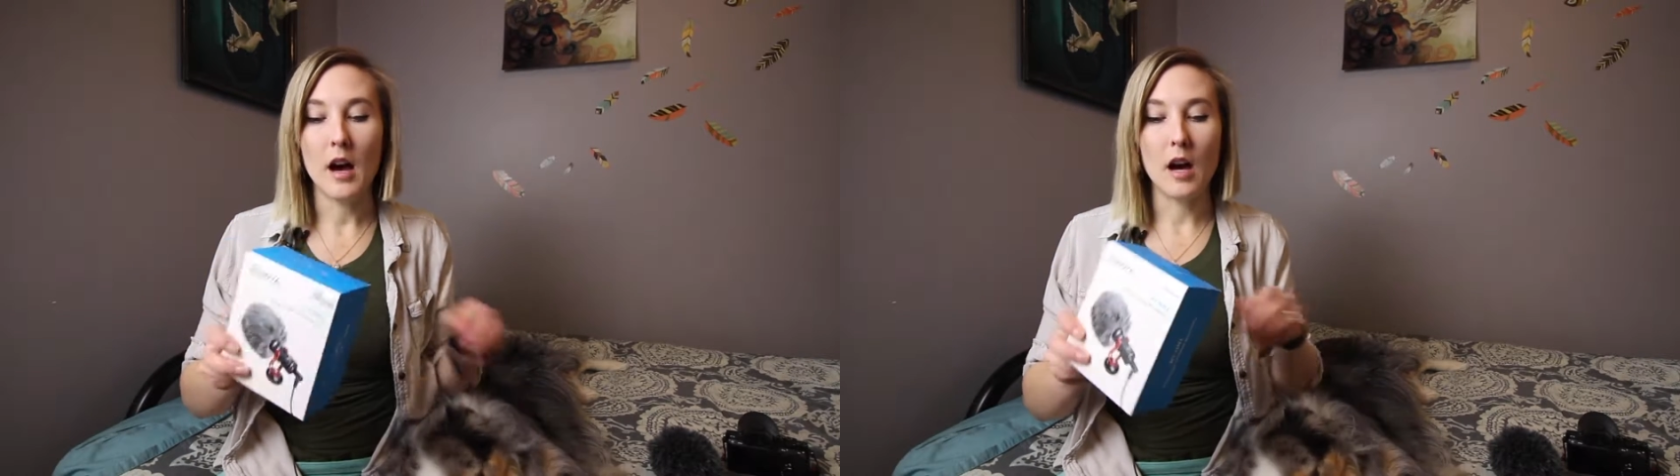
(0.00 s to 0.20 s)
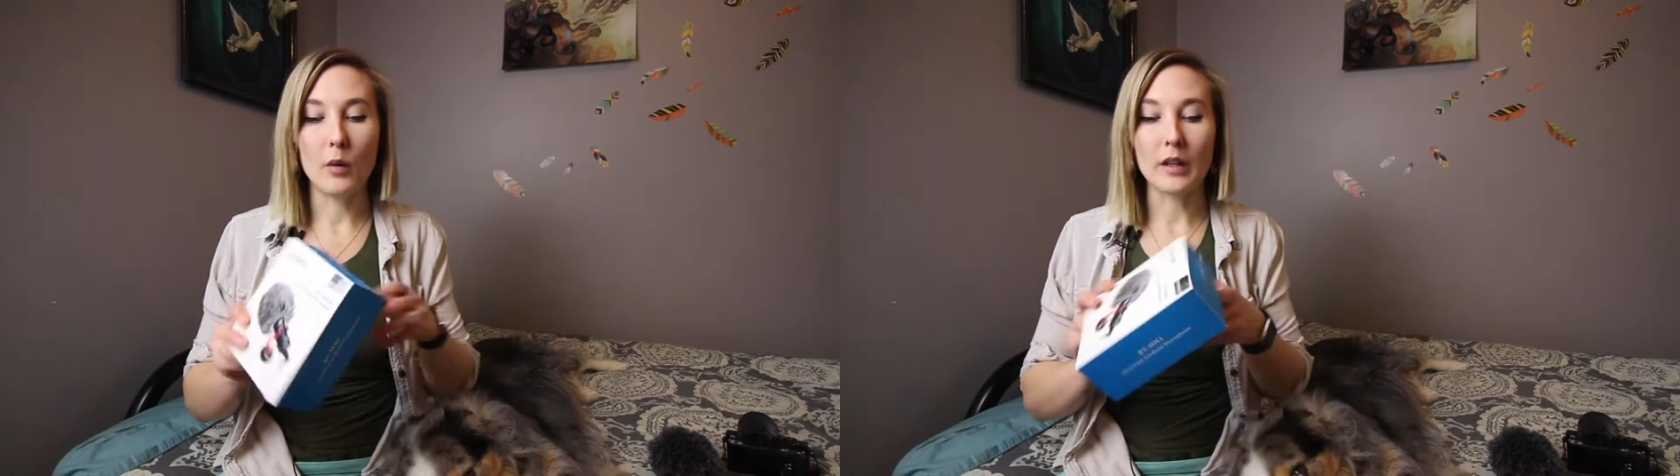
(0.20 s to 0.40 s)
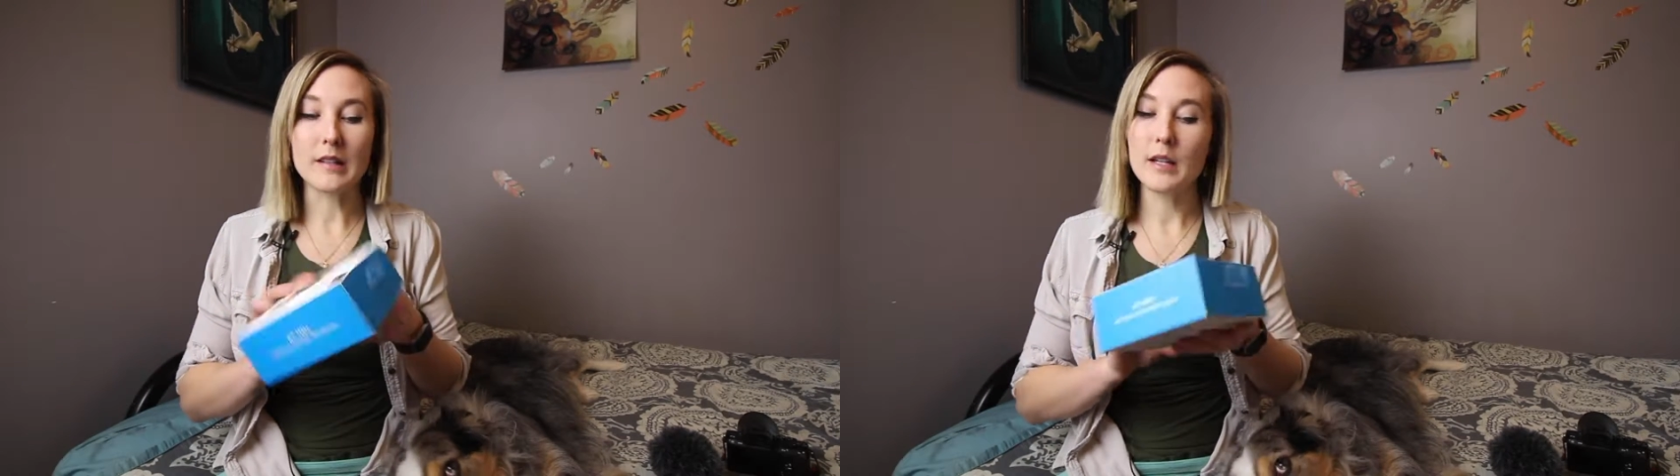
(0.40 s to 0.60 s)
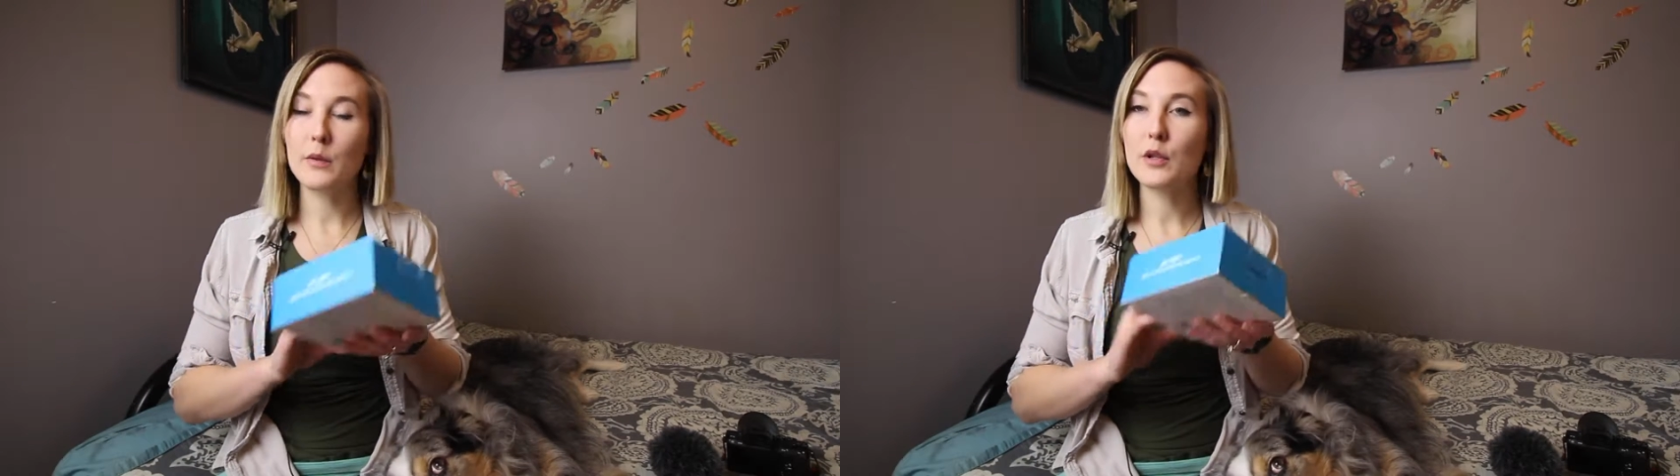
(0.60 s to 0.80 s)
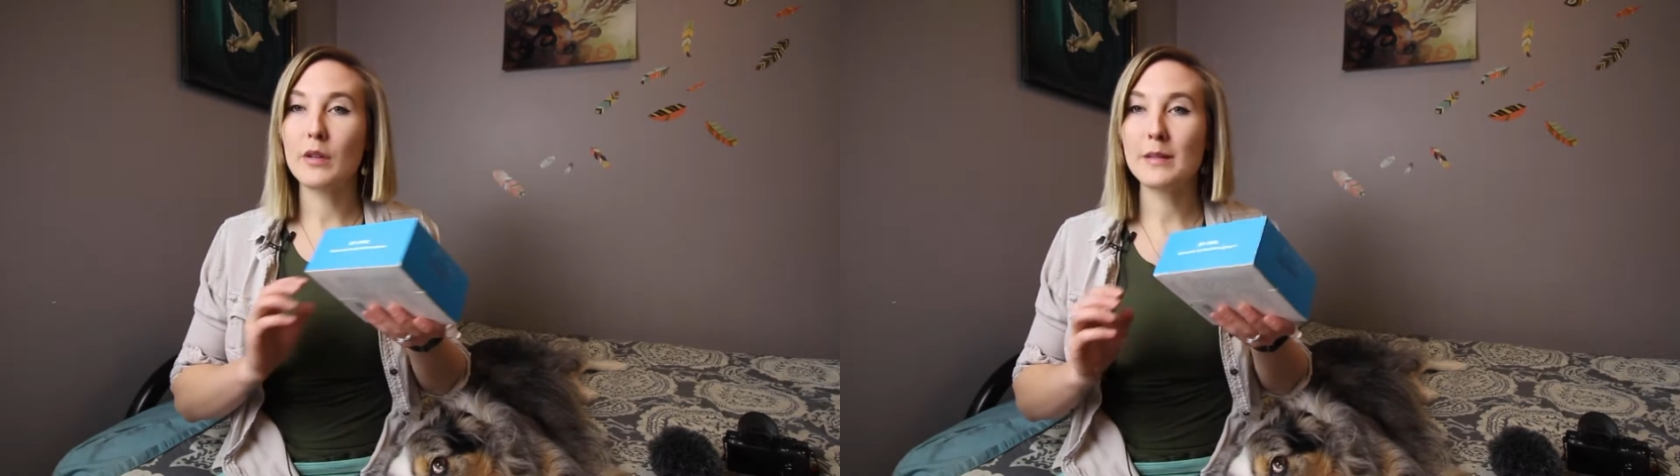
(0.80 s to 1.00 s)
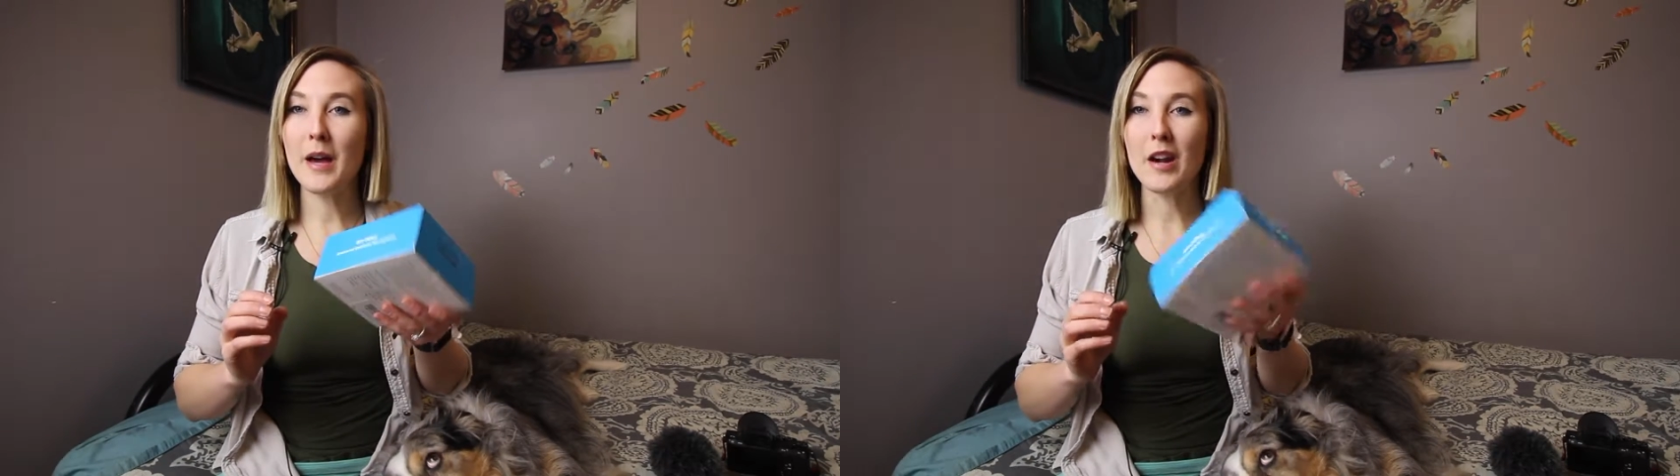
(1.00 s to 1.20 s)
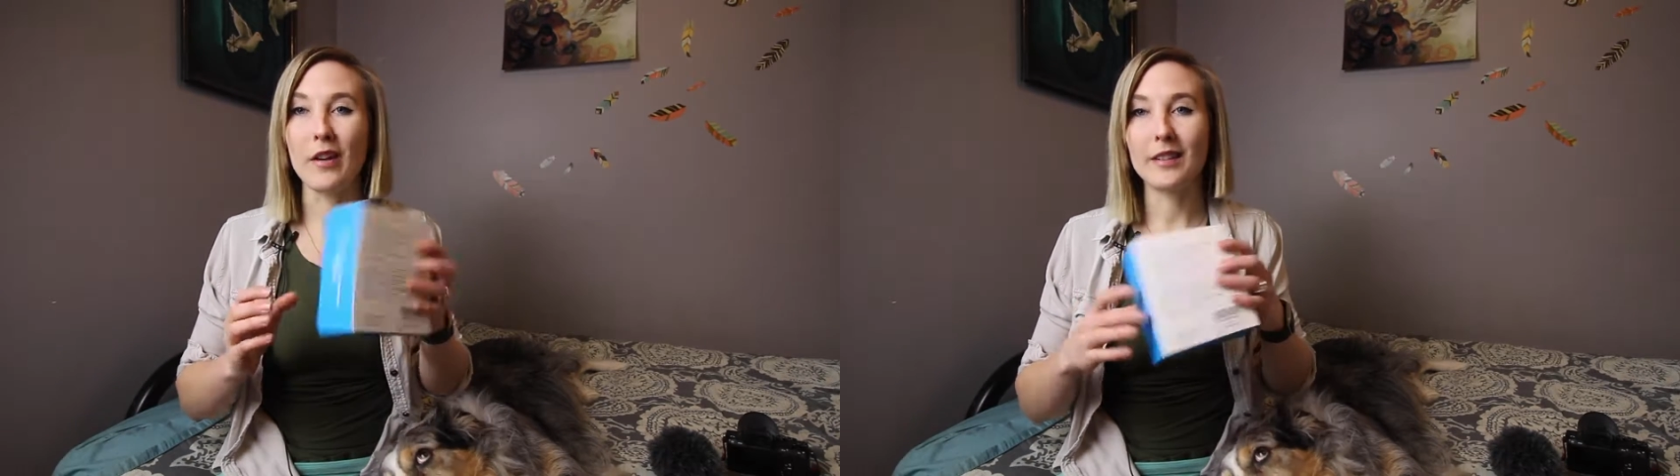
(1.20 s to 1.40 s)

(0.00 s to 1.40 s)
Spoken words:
We're going to see which one's better.